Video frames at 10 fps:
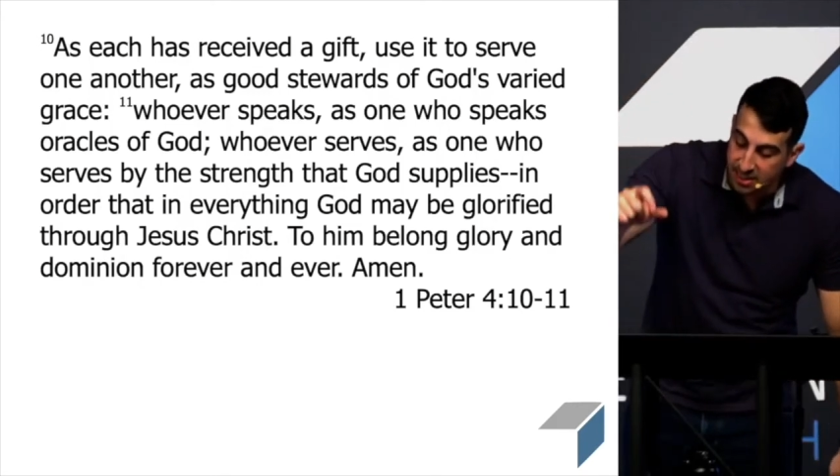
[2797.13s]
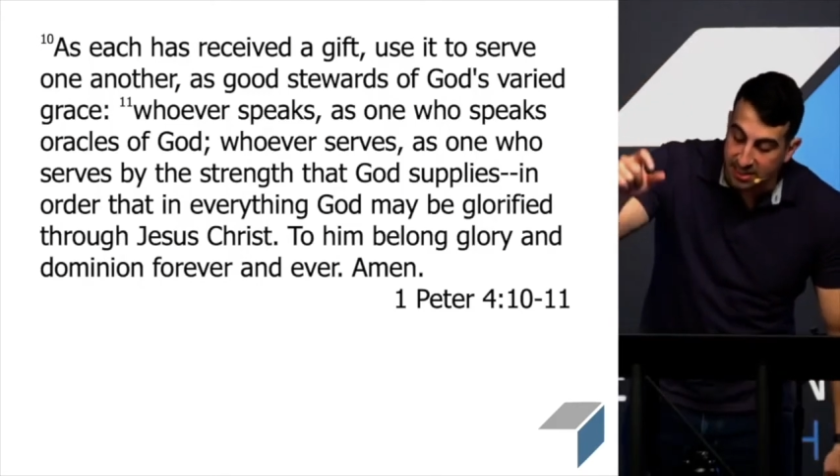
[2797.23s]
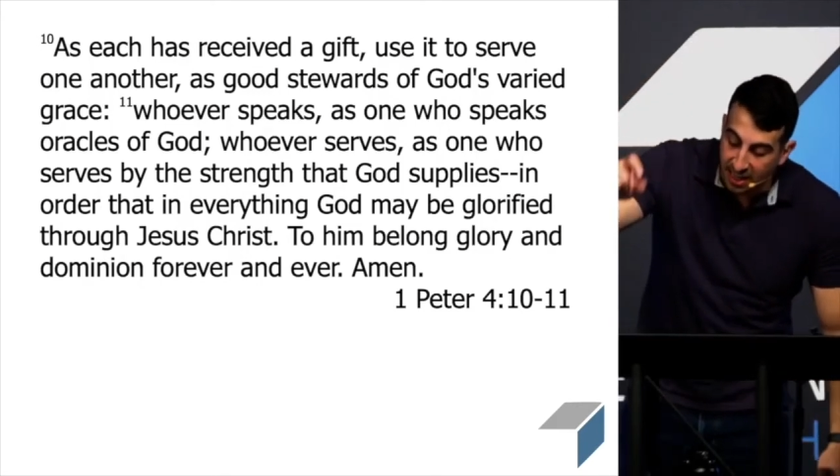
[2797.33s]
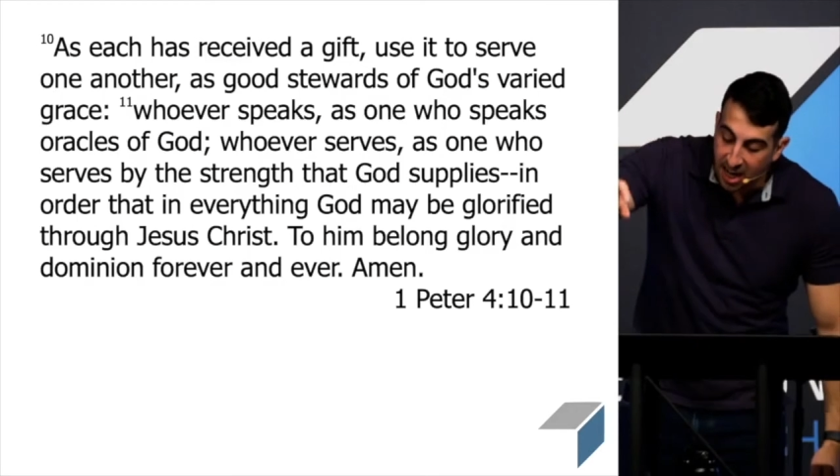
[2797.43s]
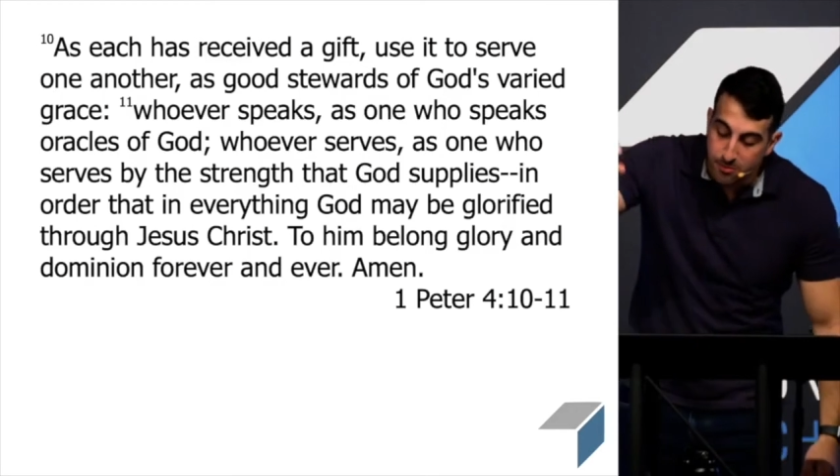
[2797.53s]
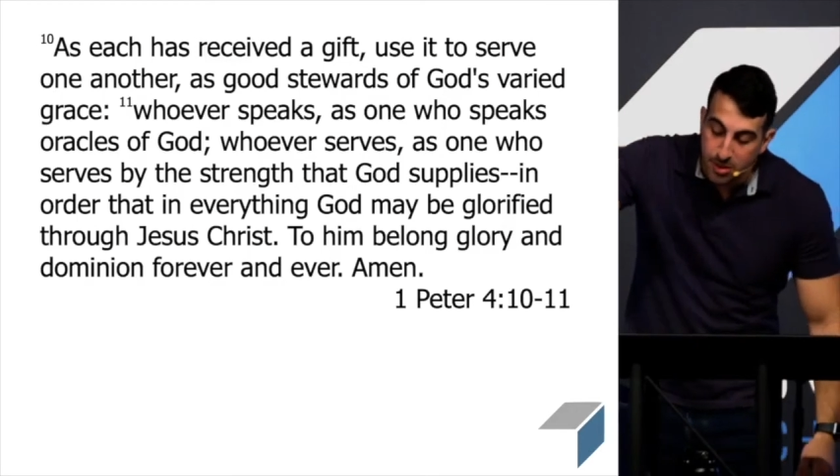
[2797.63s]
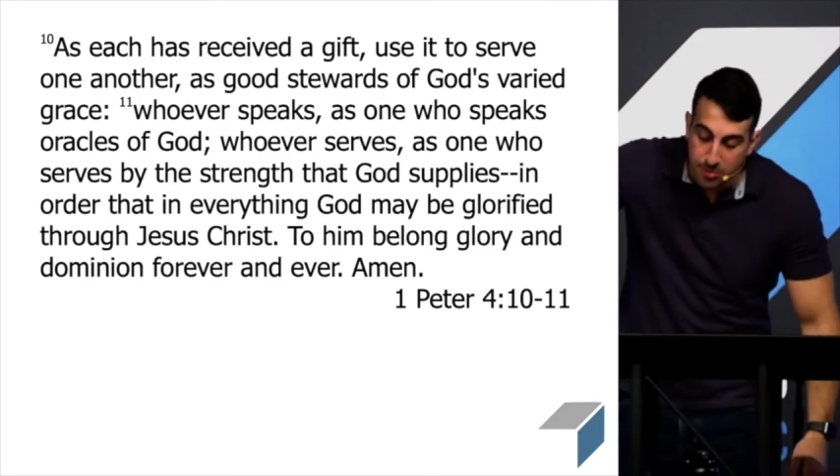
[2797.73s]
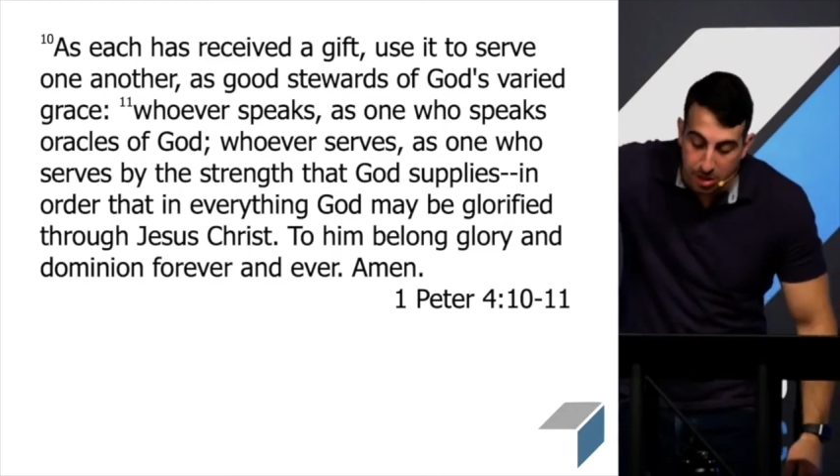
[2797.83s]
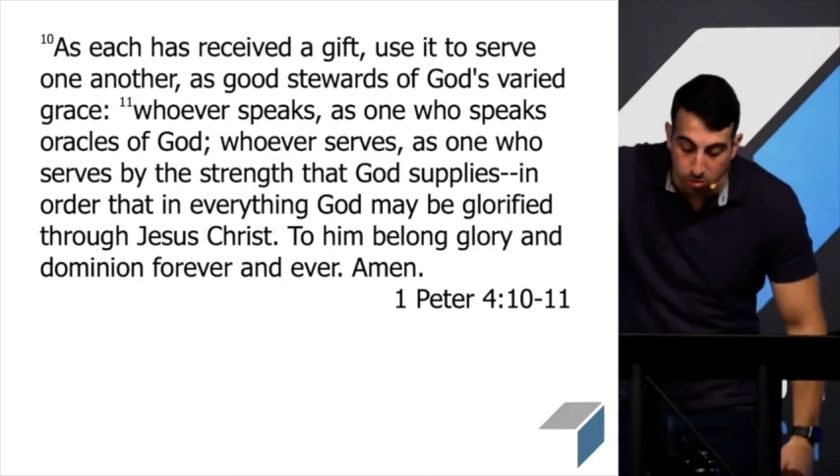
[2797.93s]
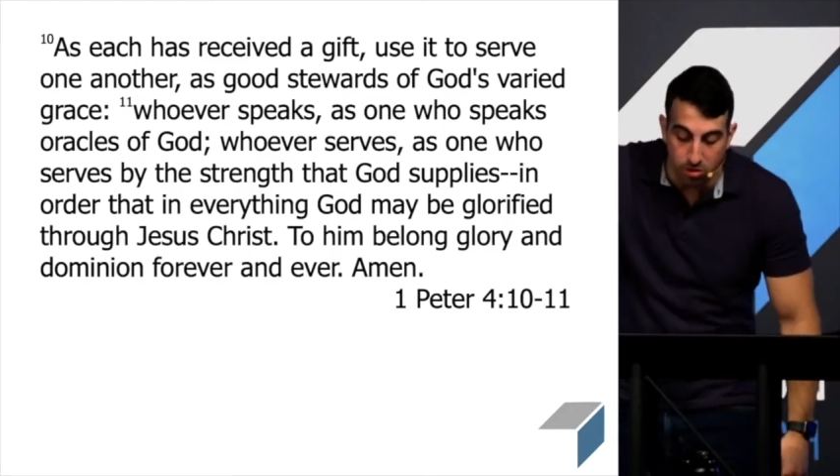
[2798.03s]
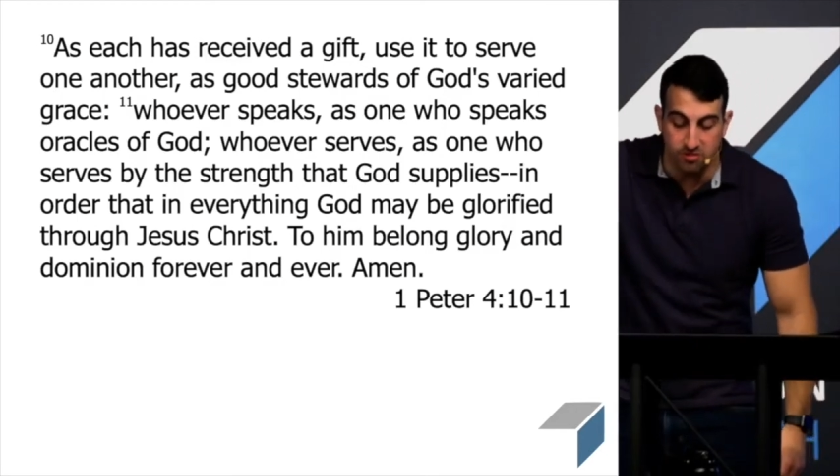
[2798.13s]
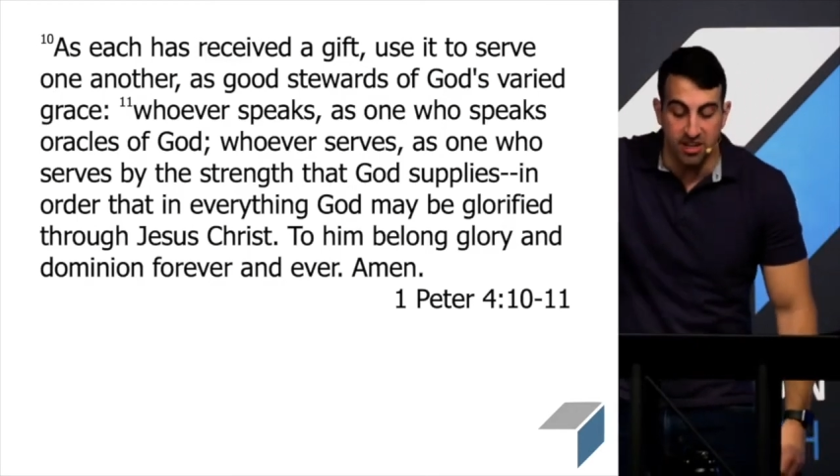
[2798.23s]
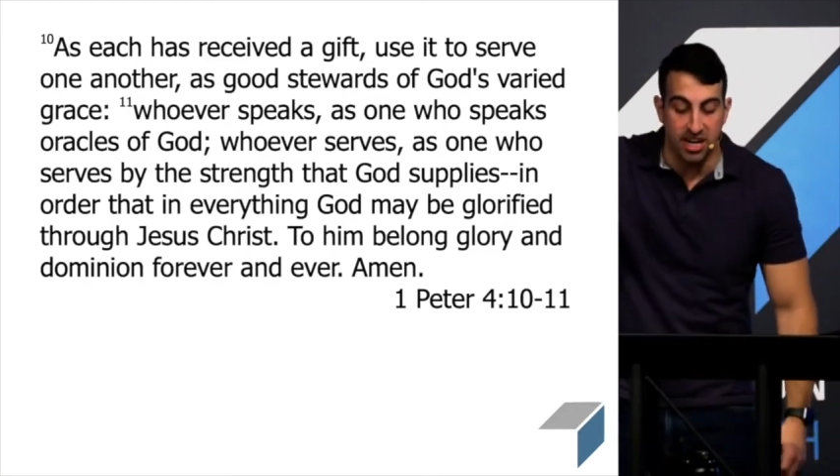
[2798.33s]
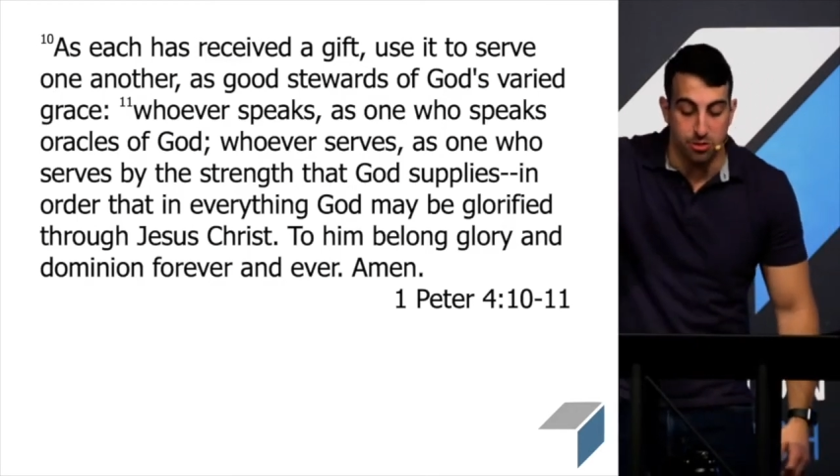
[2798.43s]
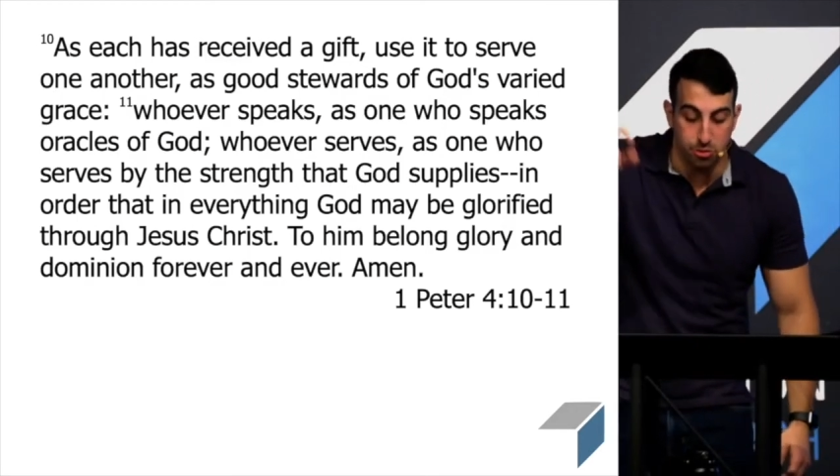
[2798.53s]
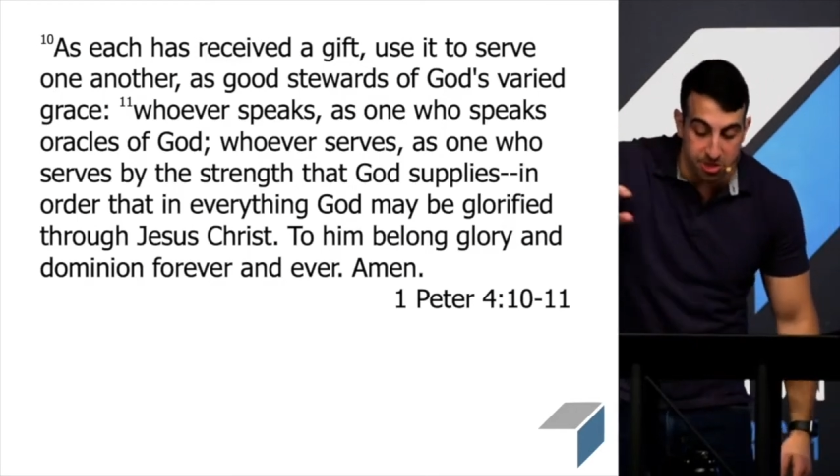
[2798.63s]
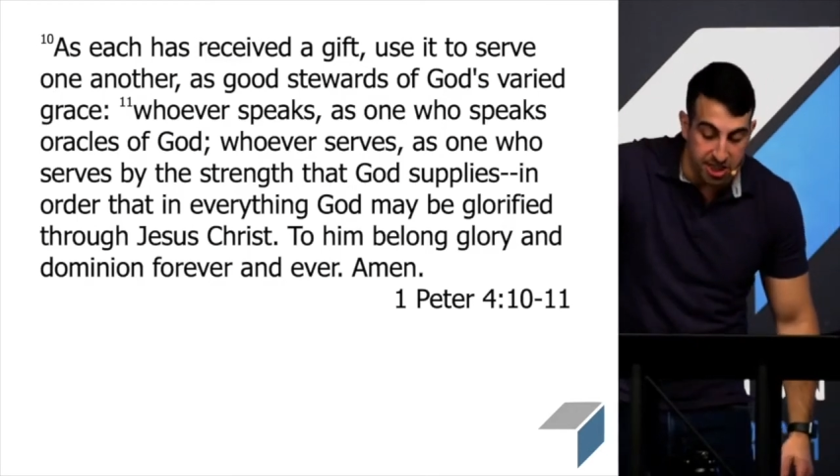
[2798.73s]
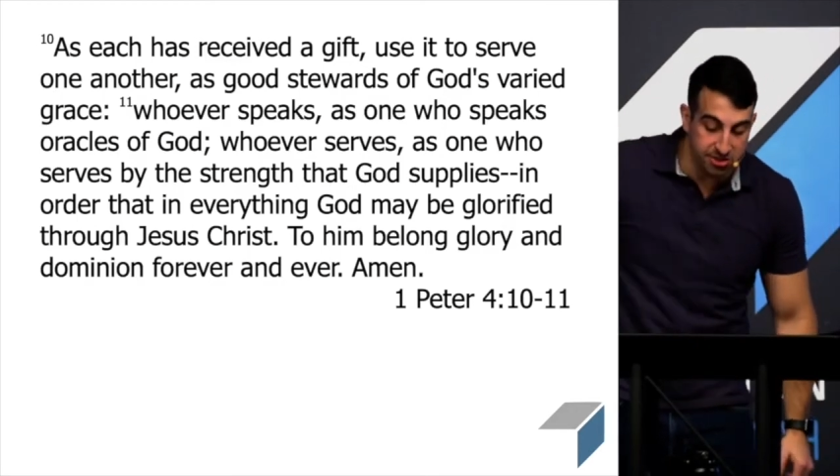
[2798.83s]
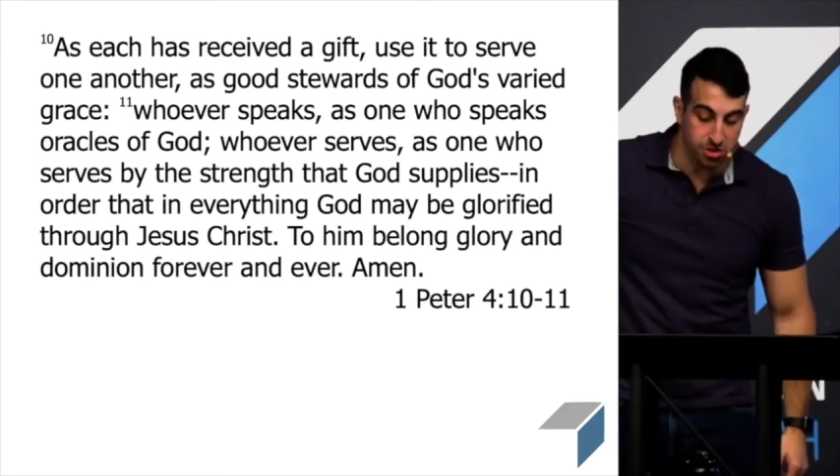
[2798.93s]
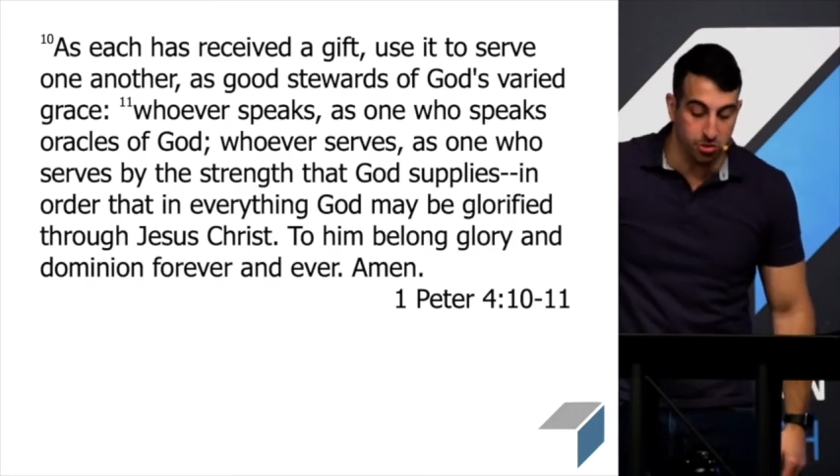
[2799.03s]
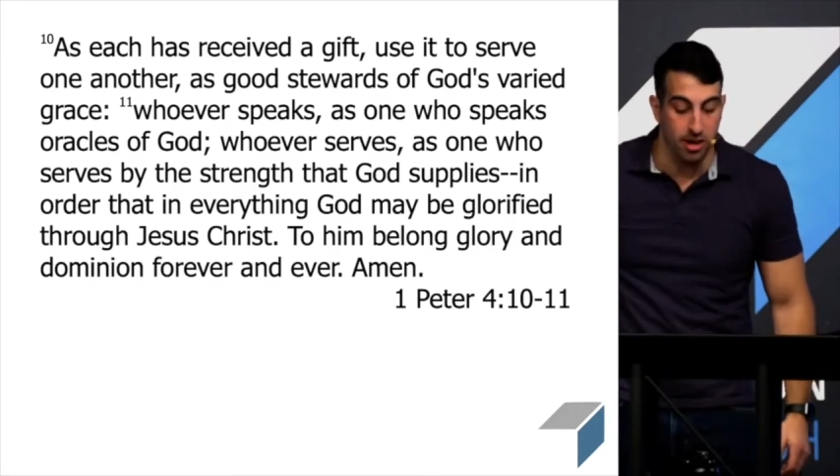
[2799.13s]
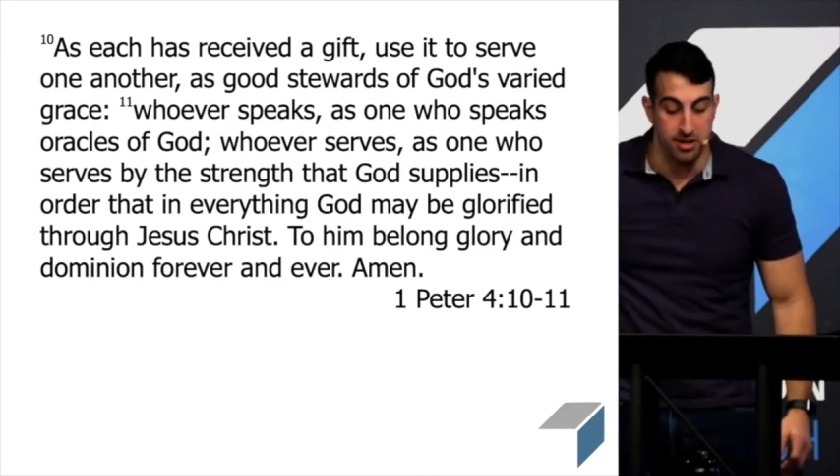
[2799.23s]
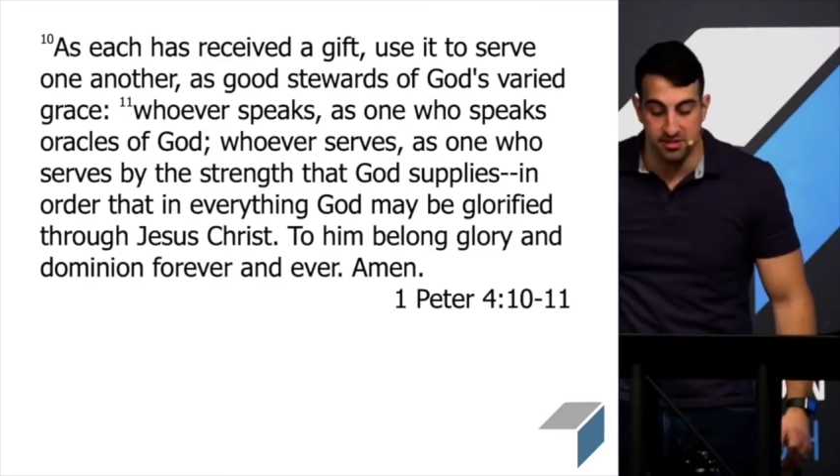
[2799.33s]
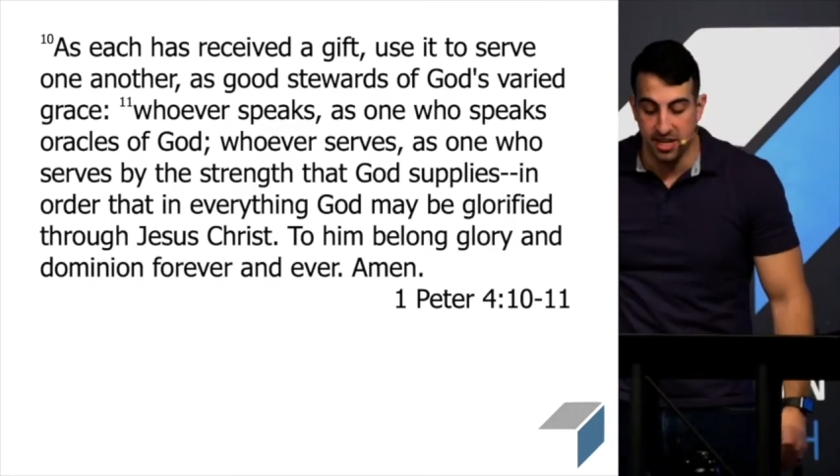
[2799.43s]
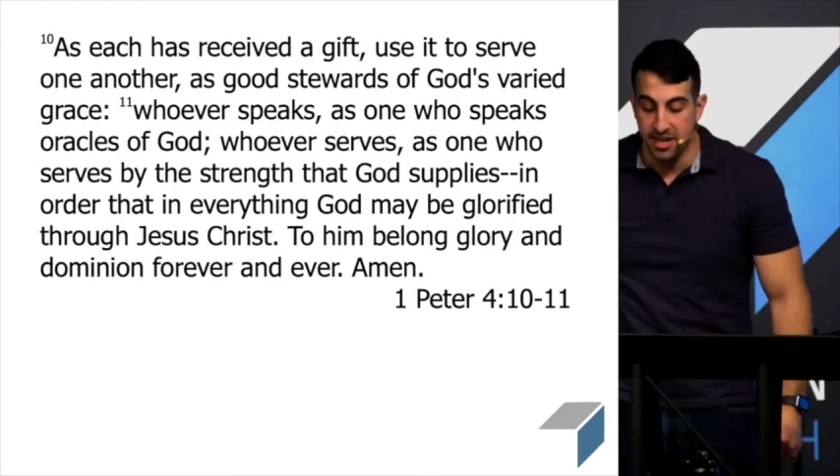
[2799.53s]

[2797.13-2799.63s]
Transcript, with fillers: God may be glorified through Jesus Christ.